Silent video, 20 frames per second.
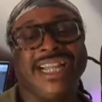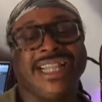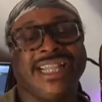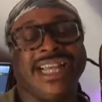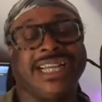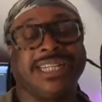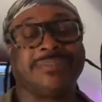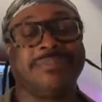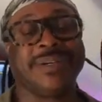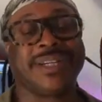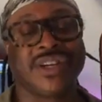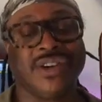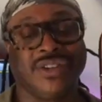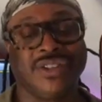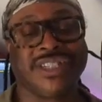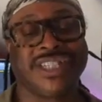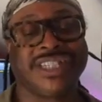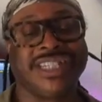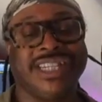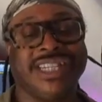That's
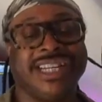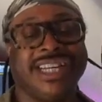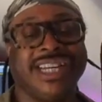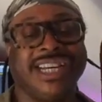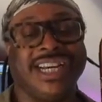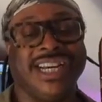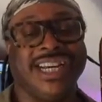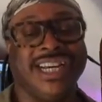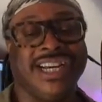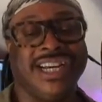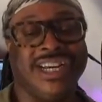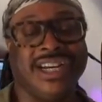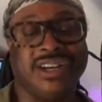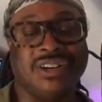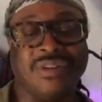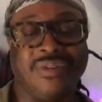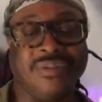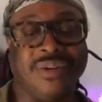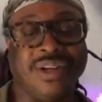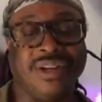because
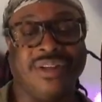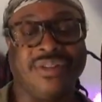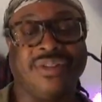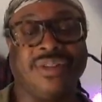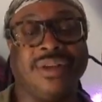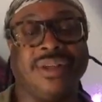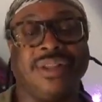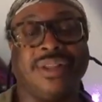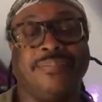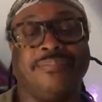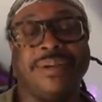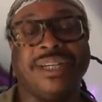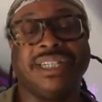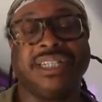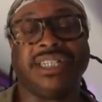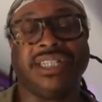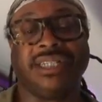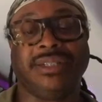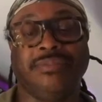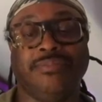the
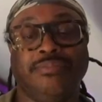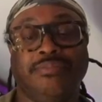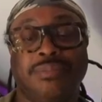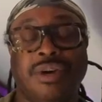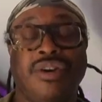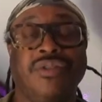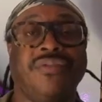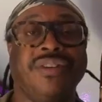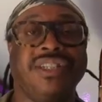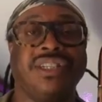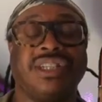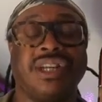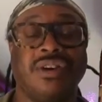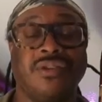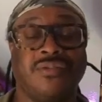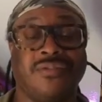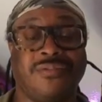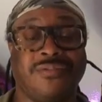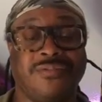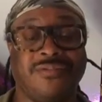piece is moving so
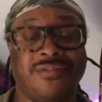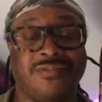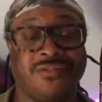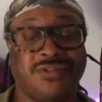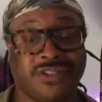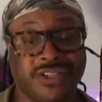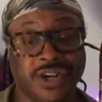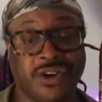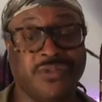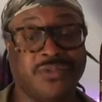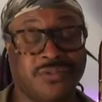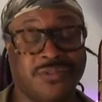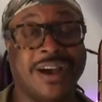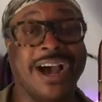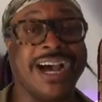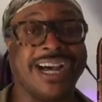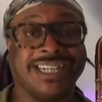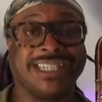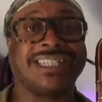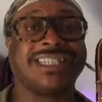
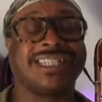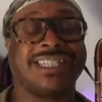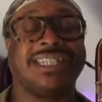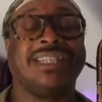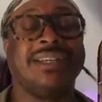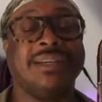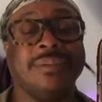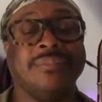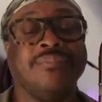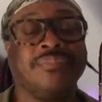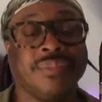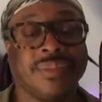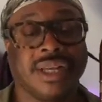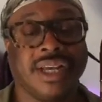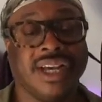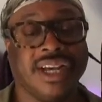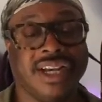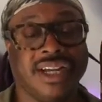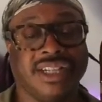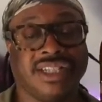fast,
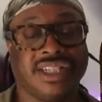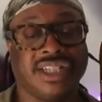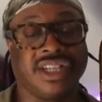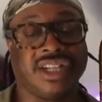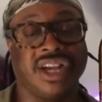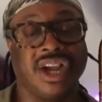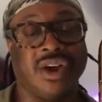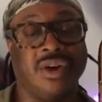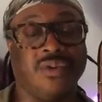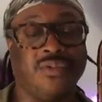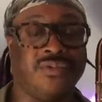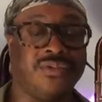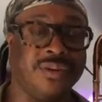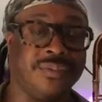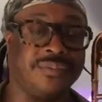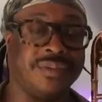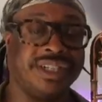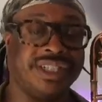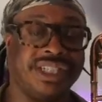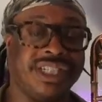to go
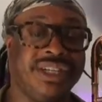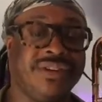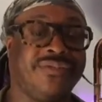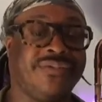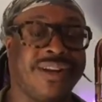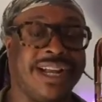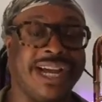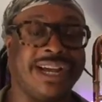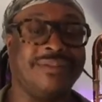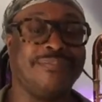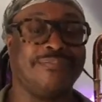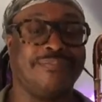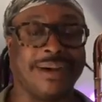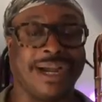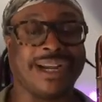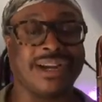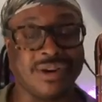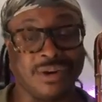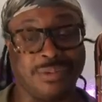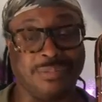from the G flat
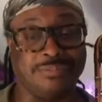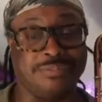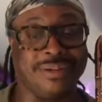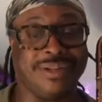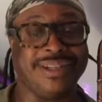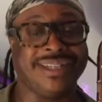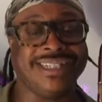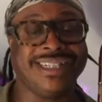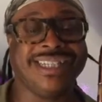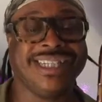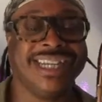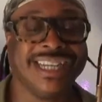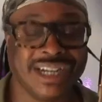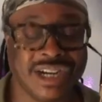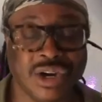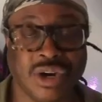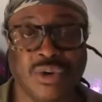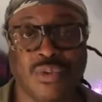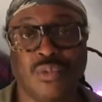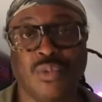back up
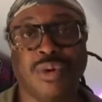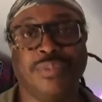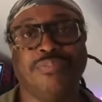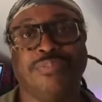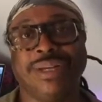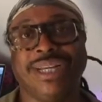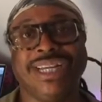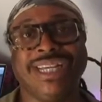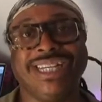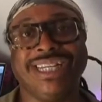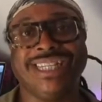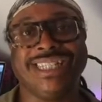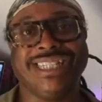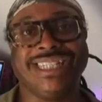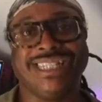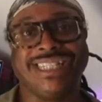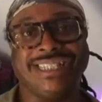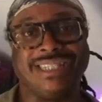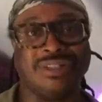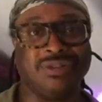would be
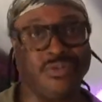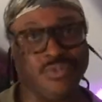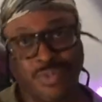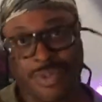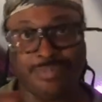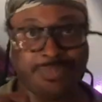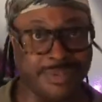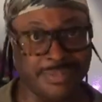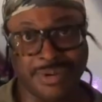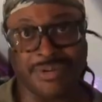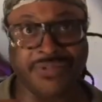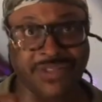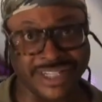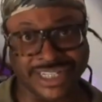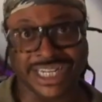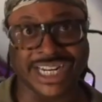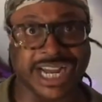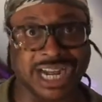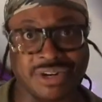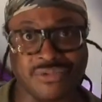moving the
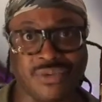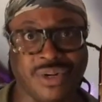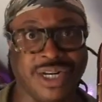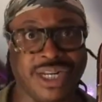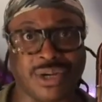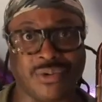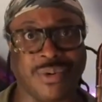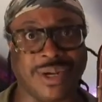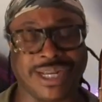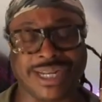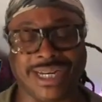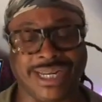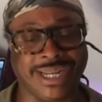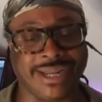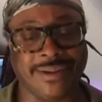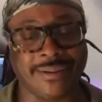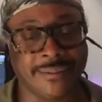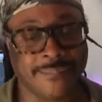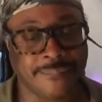slide really quickly.